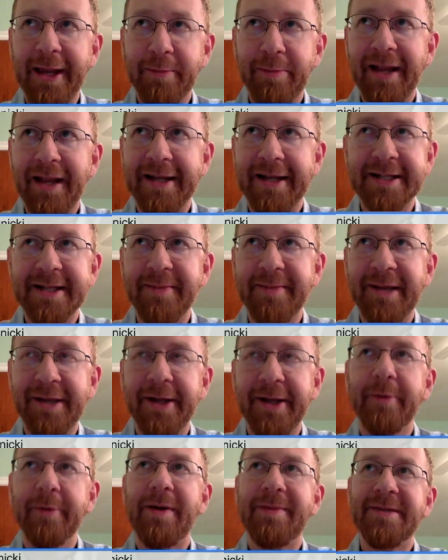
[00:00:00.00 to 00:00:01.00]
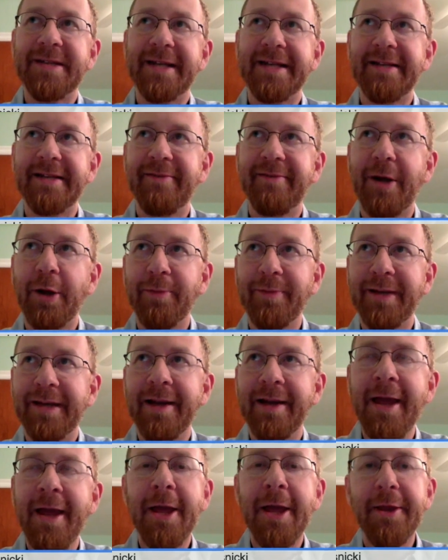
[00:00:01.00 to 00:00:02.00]
planning something like website
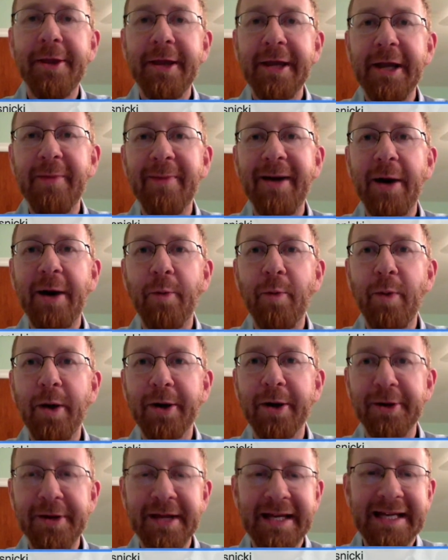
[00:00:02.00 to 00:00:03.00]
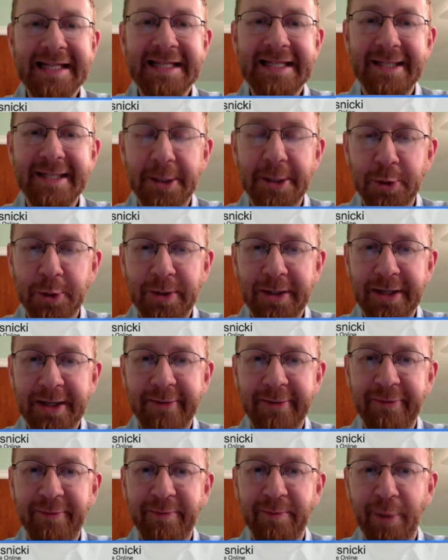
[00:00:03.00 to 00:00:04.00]
development, think about what are the
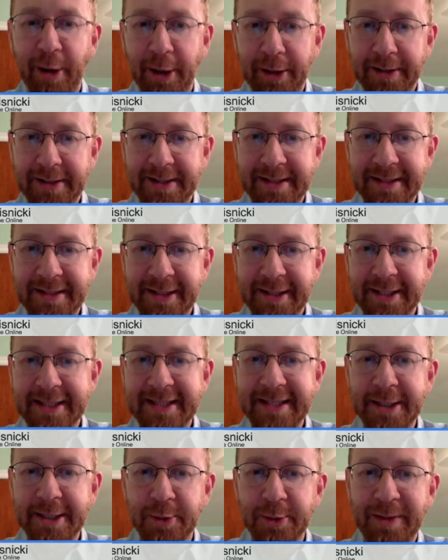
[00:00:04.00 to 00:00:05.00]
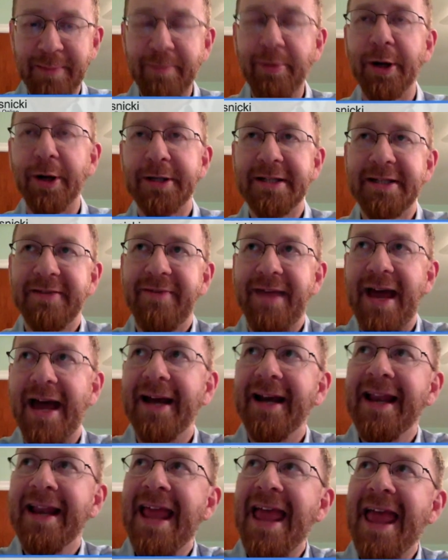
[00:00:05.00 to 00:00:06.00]
constituent parts of
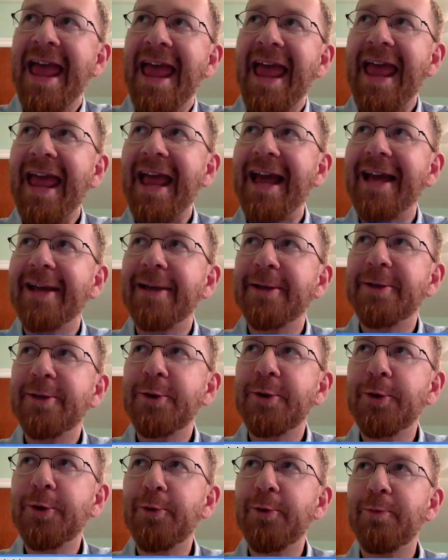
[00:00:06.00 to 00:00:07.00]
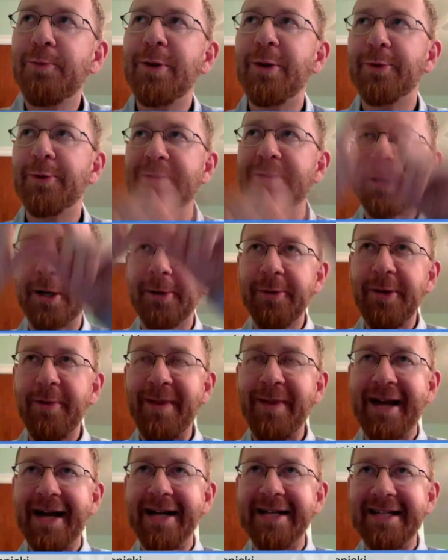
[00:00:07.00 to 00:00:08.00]
that, and to start with the
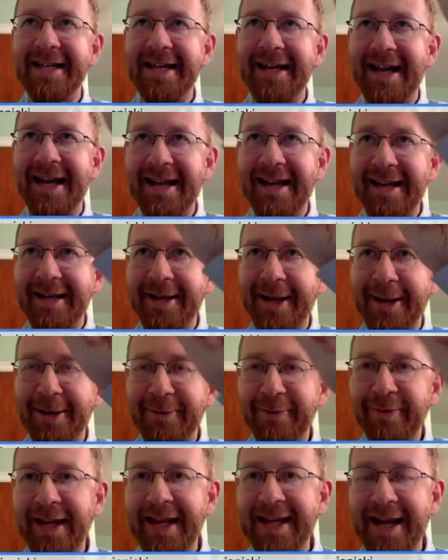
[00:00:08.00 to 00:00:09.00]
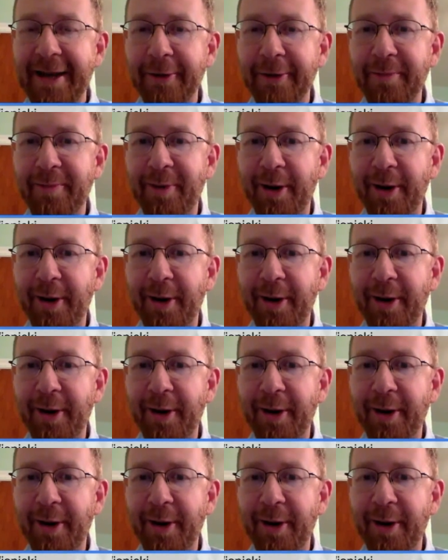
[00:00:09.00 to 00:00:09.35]
big idea and then kind of lay down the